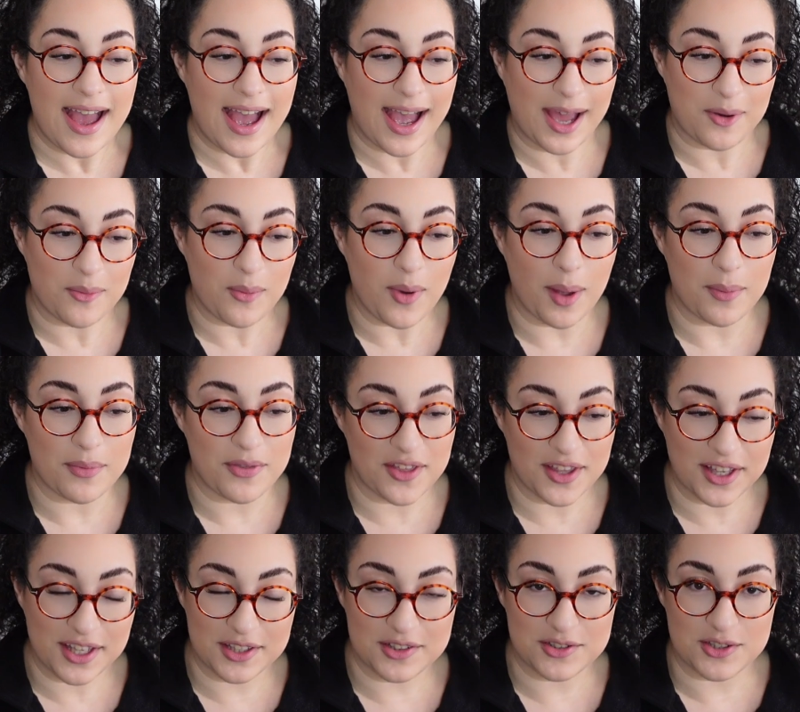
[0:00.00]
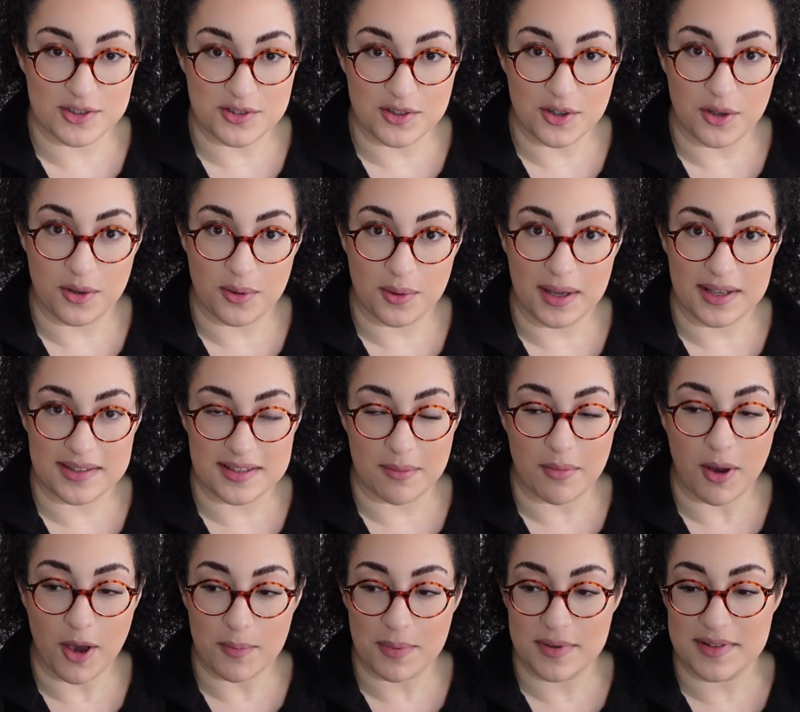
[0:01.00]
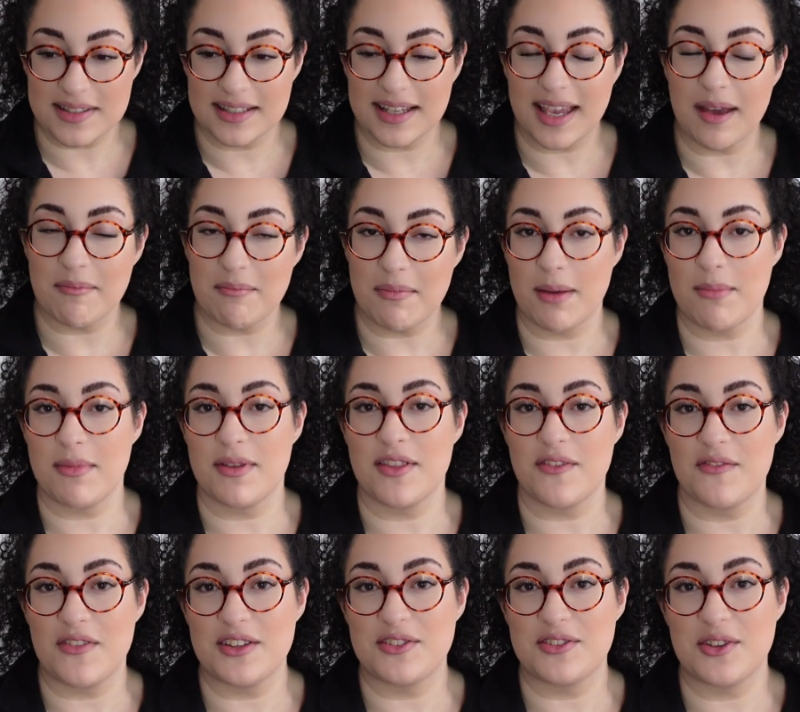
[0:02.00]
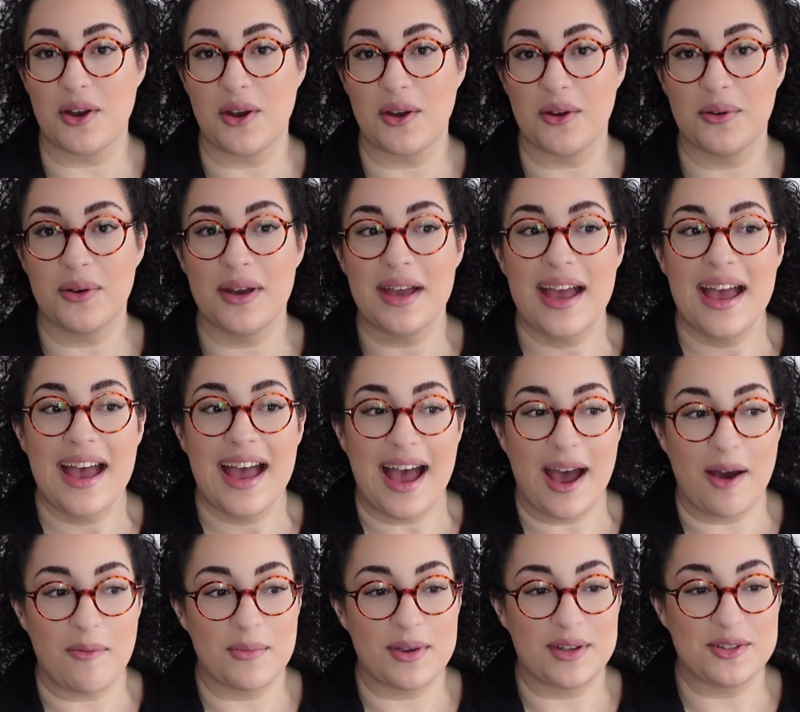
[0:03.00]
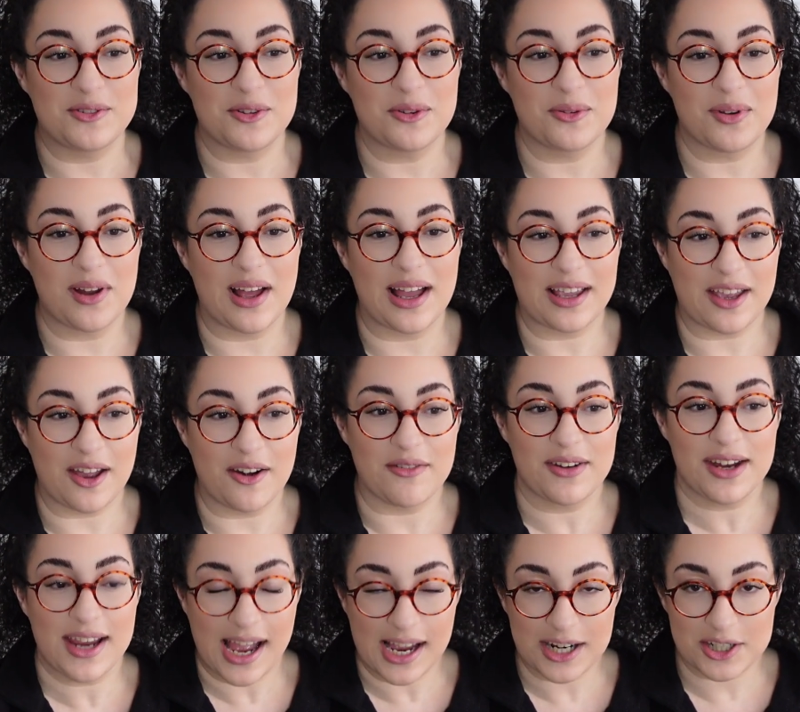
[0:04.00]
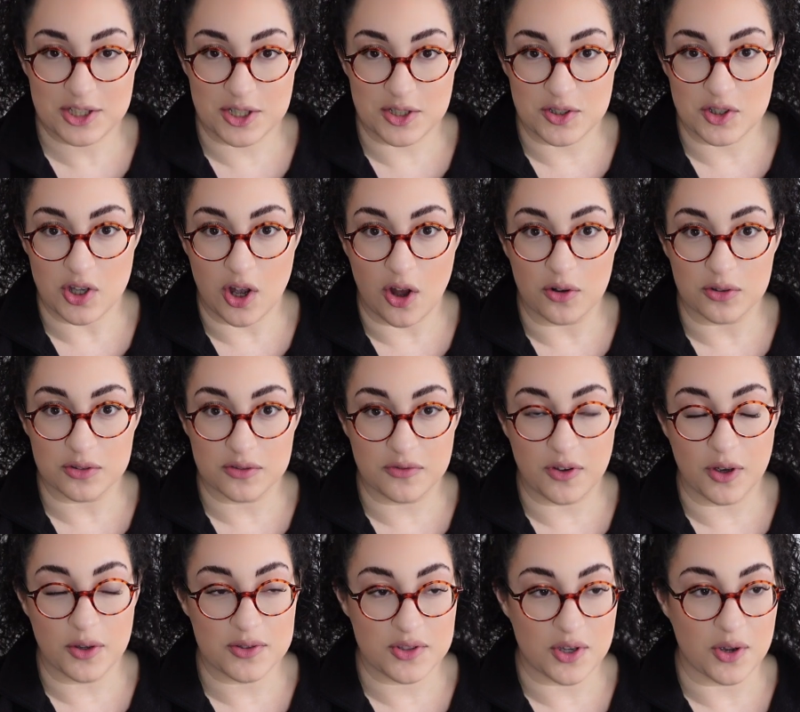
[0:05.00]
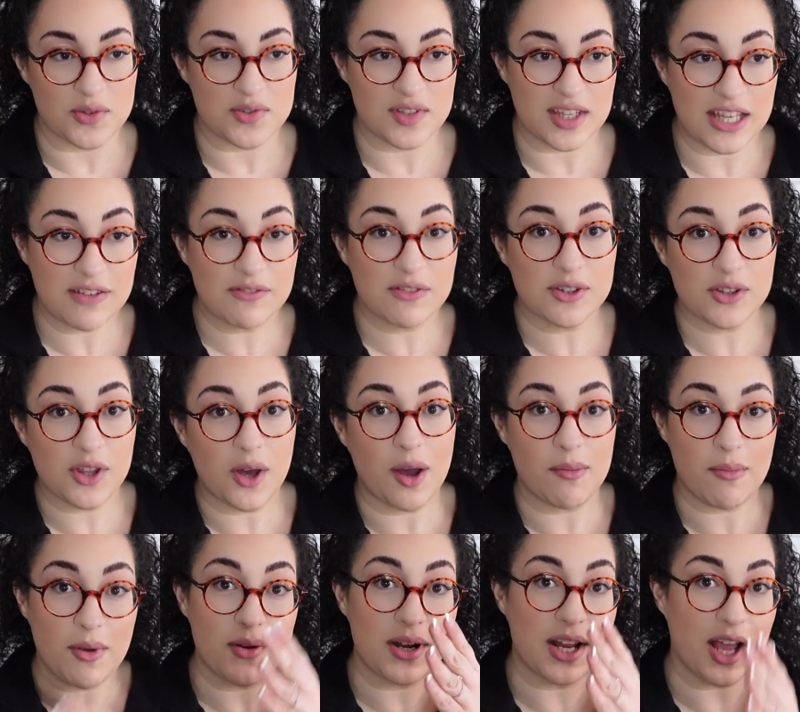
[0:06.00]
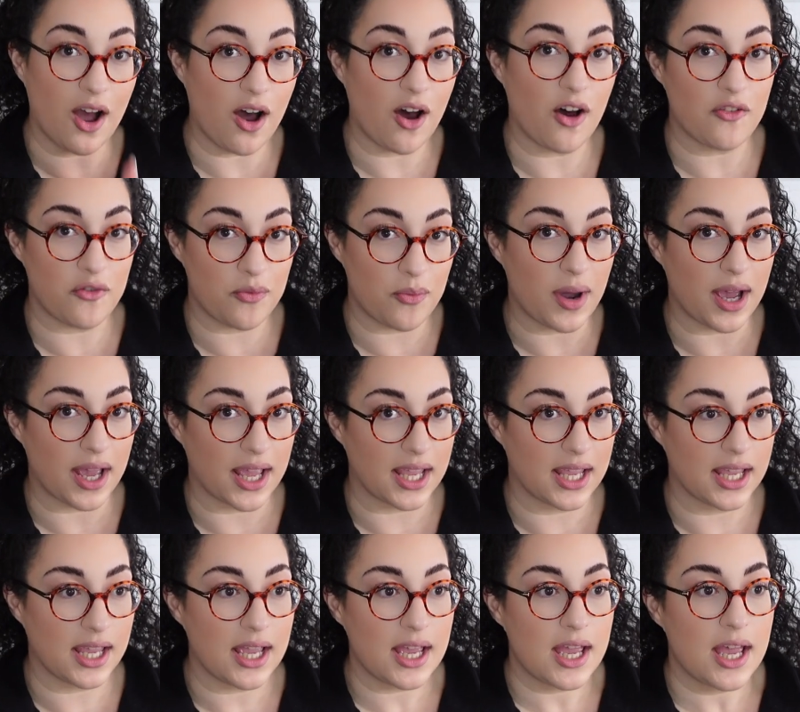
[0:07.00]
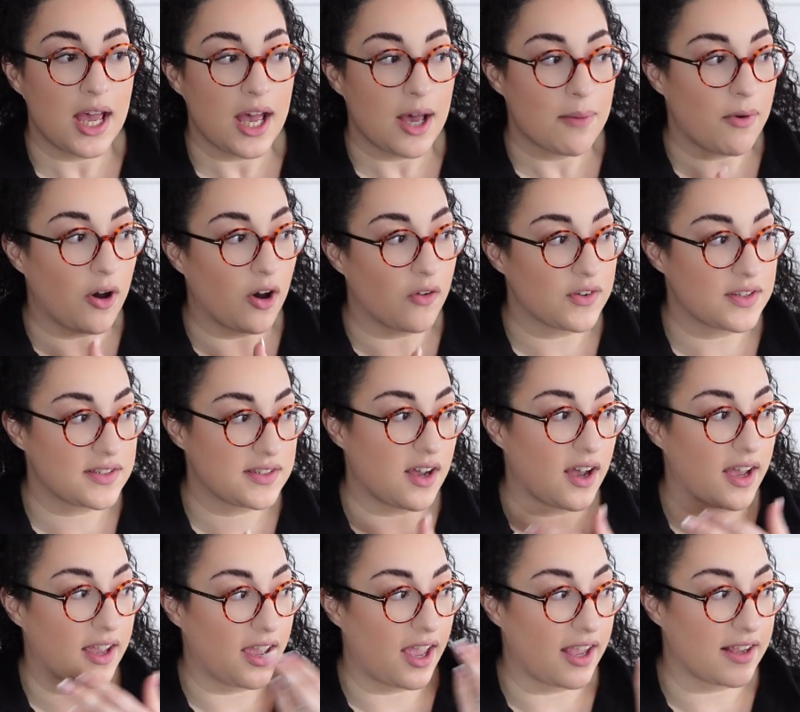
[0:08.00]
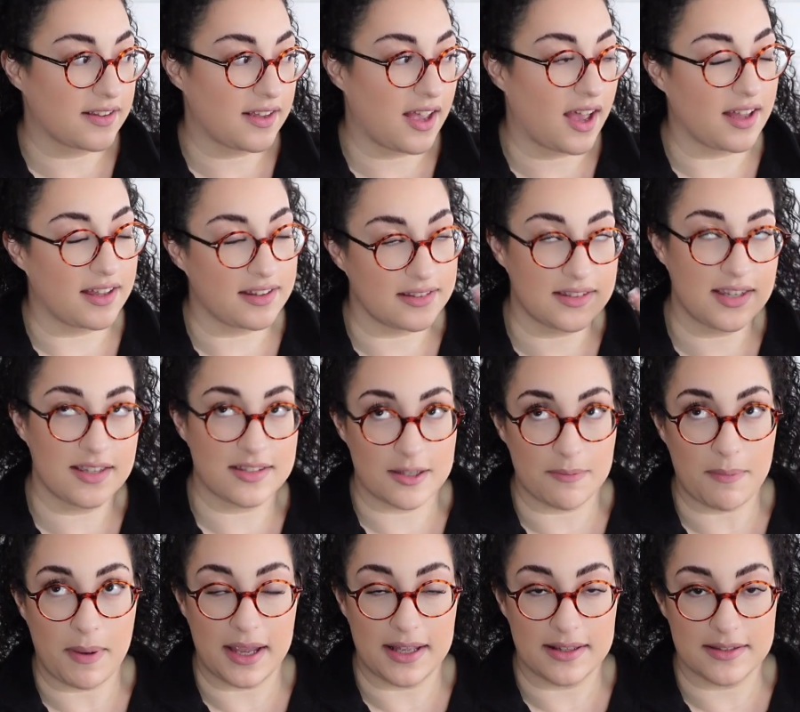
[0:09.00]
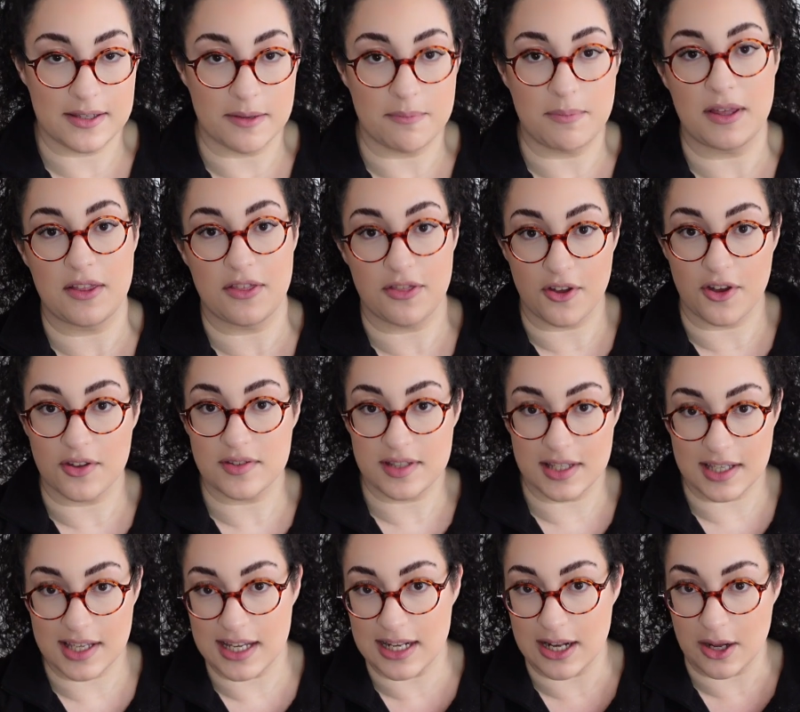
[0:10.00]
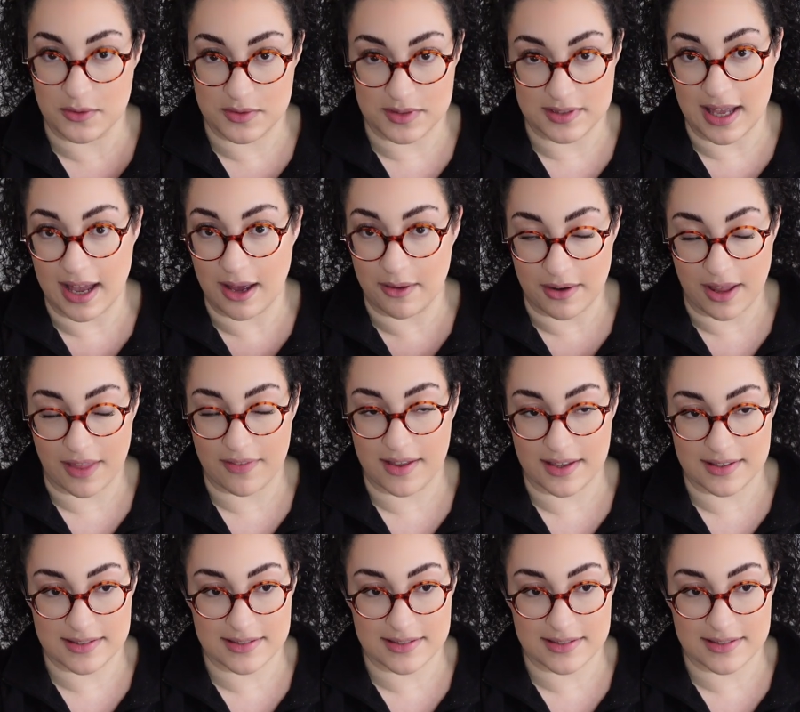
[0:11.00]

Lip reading: And what I'm thinking to do is I'm hoping to get Mem in the video and we do like a reaction to old photos, even though I'm only halfway. But obviously I anticipate to be 30 kilos down at that